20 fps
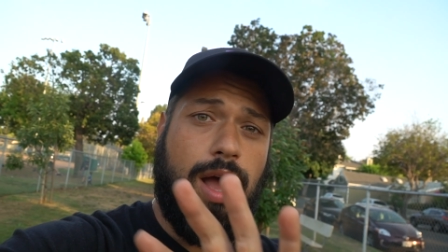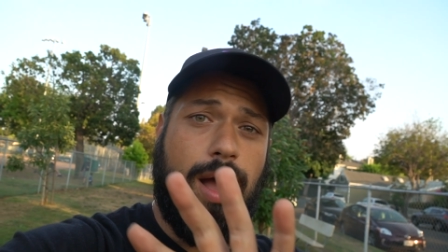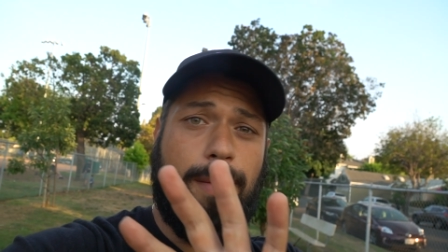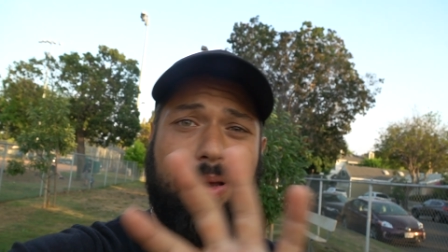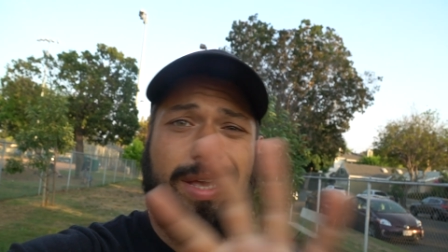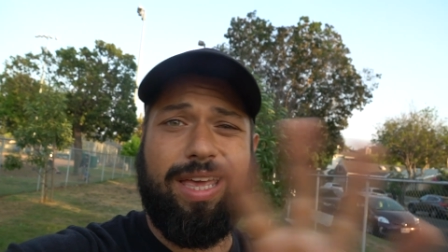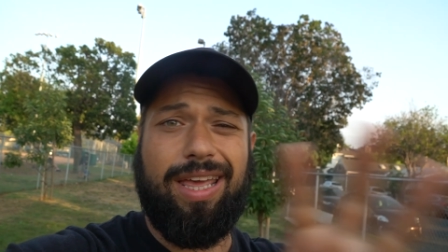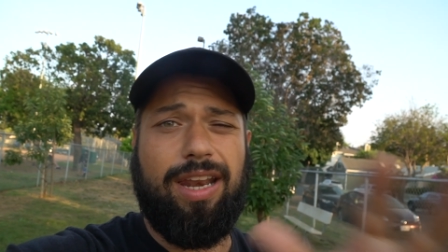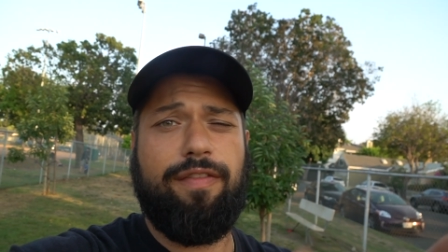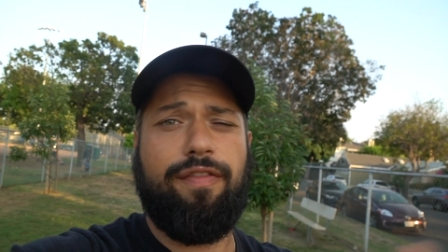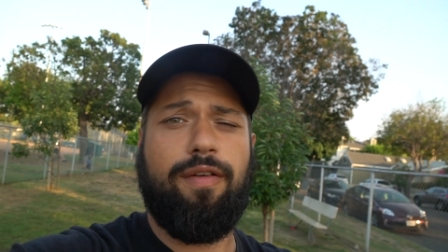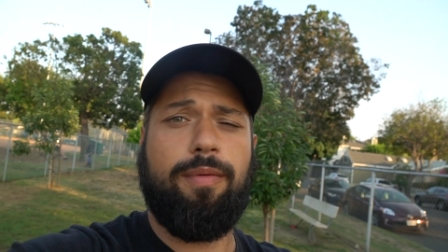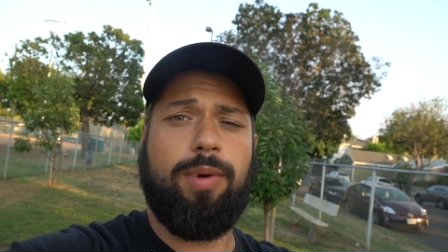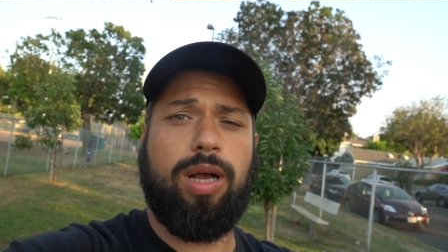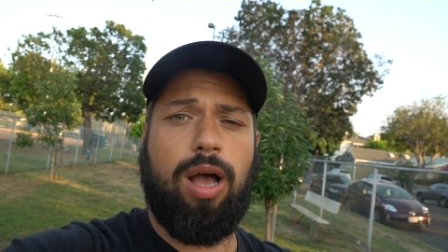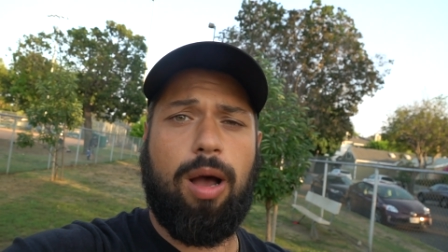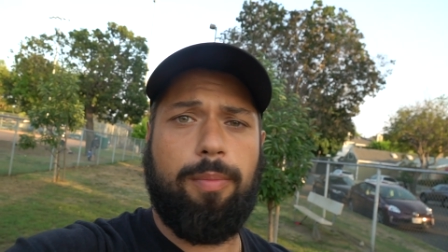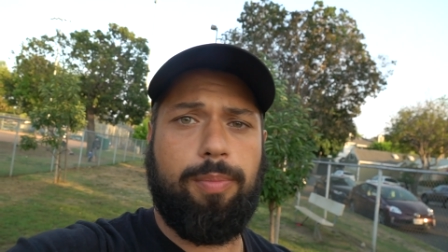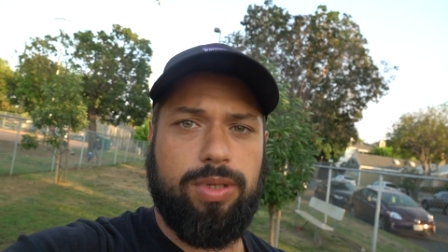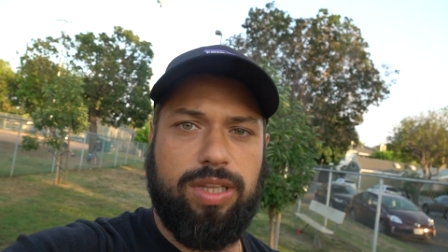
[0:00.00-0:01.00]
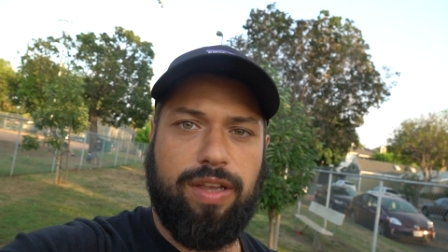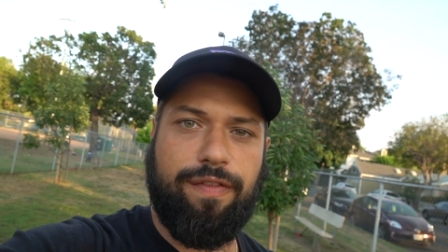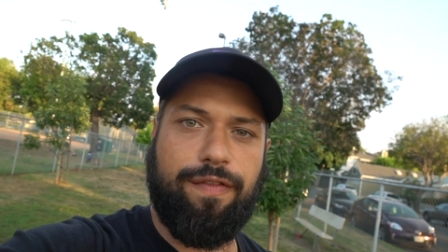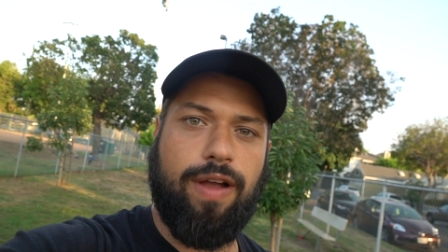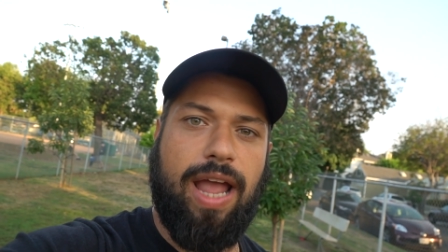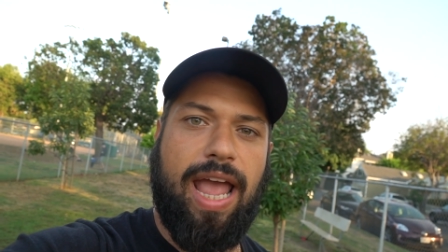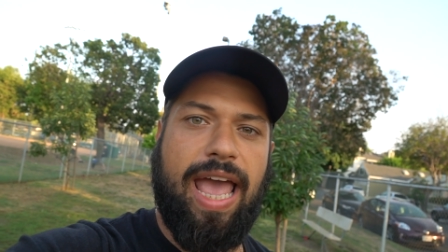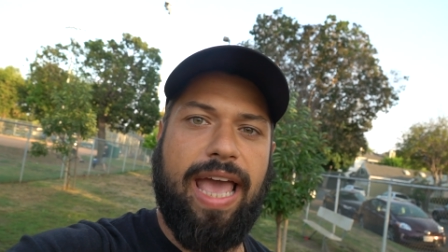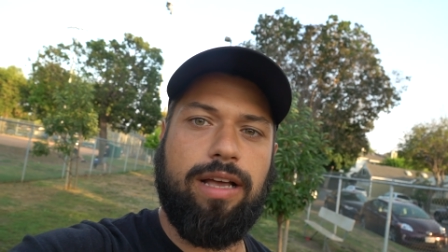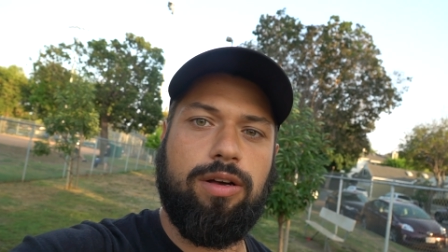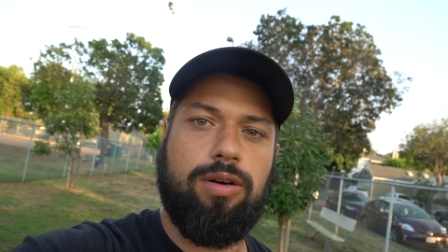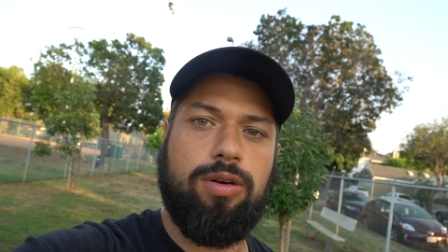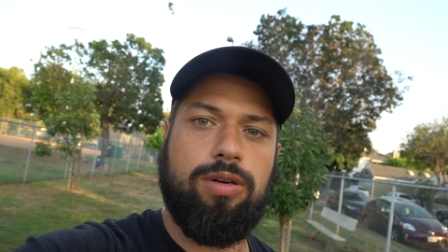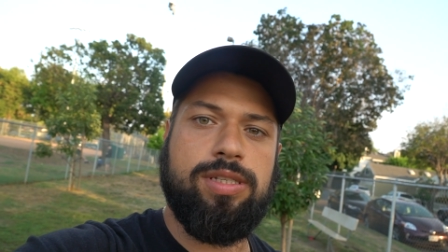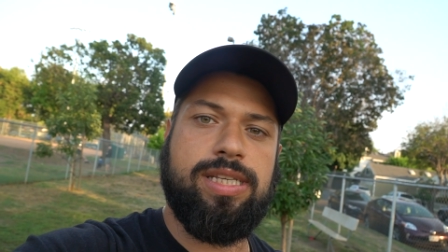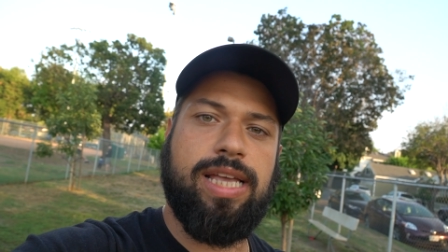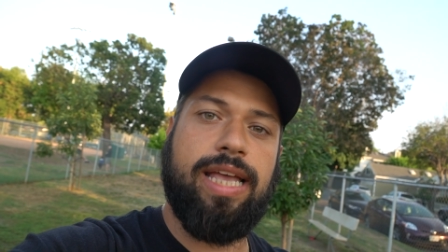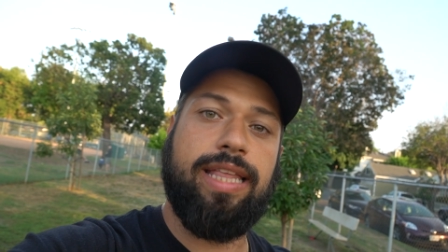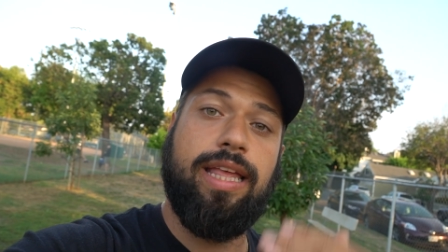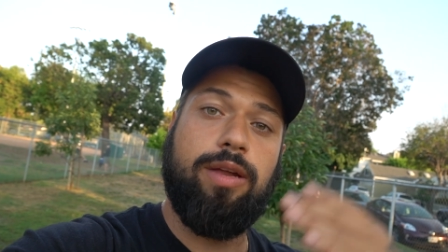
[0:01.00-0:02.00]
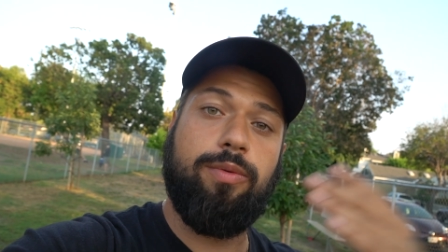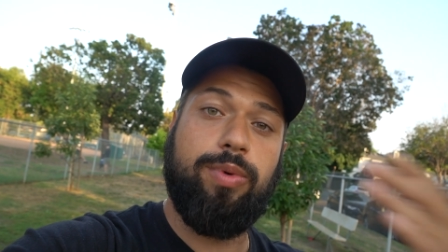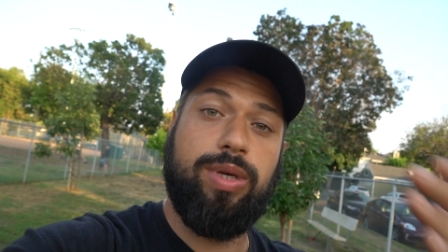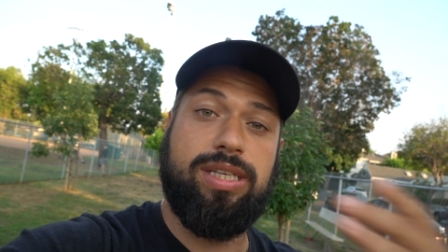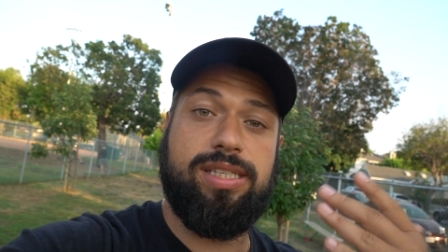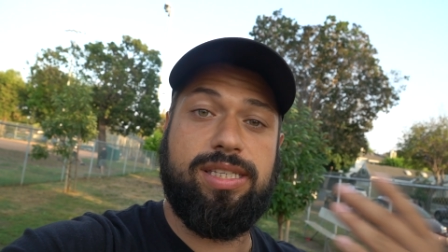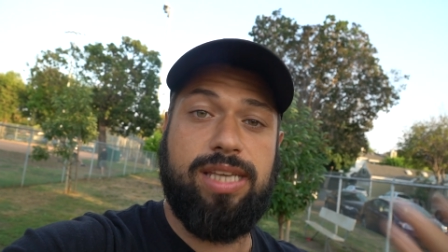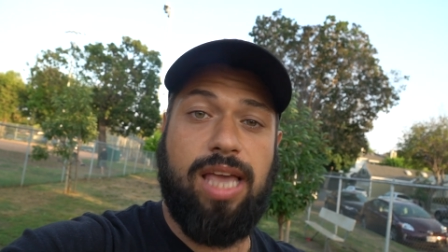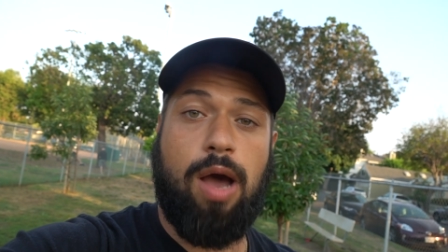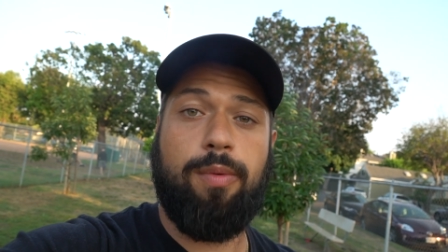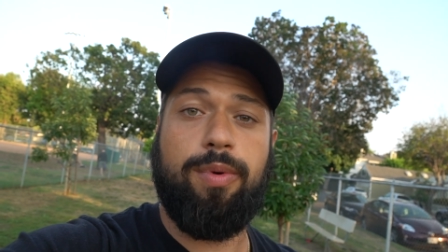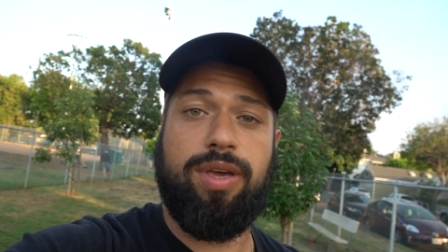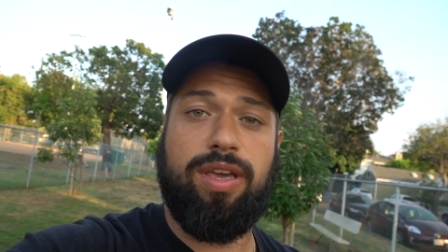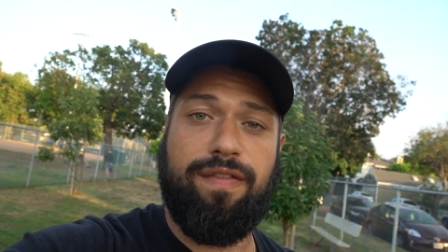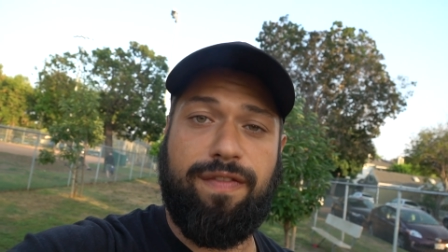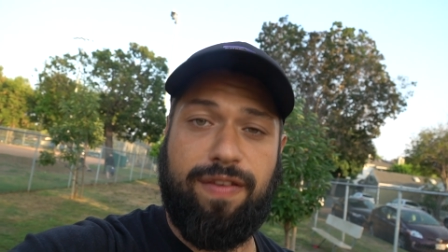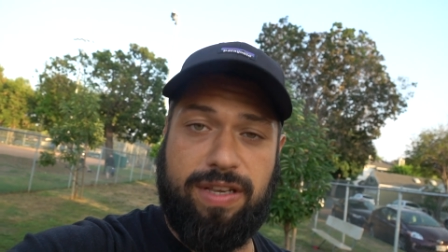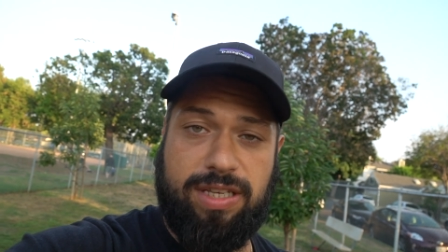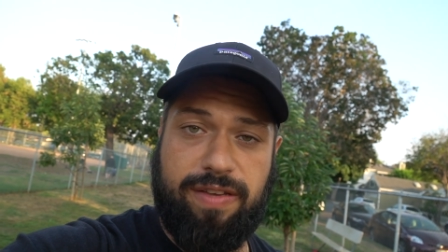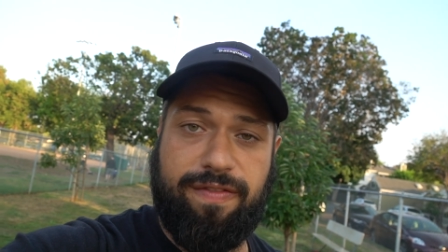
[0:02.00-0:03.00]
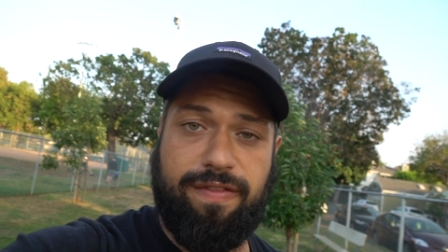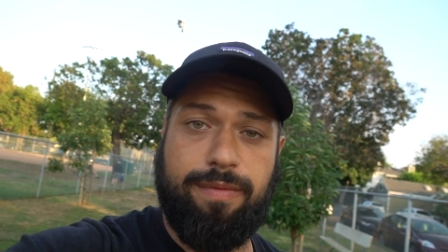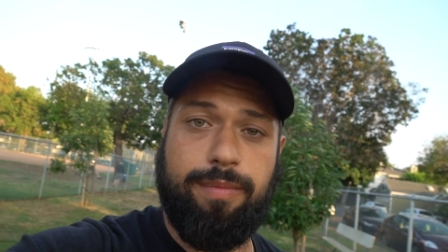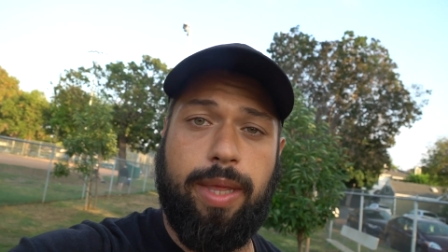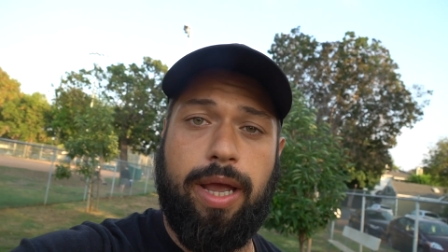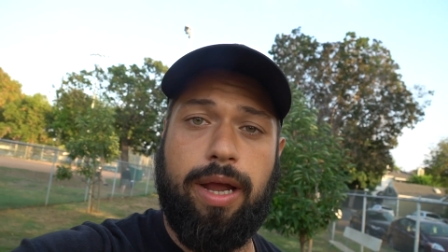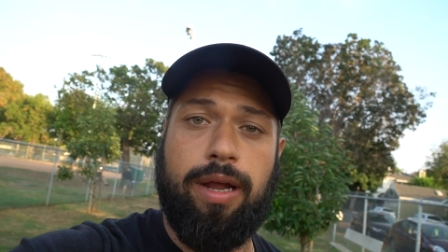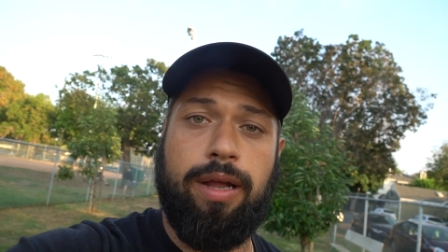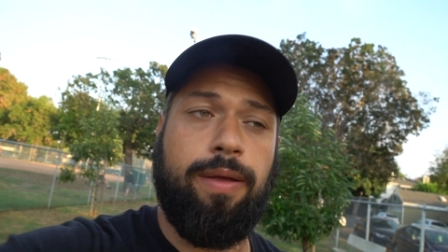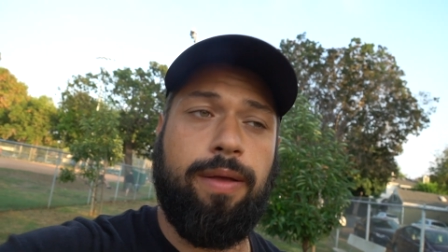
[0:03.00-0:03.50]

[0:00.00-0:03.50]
I'm gonna get it from a couple different angles and then we can see how we can fix it from there.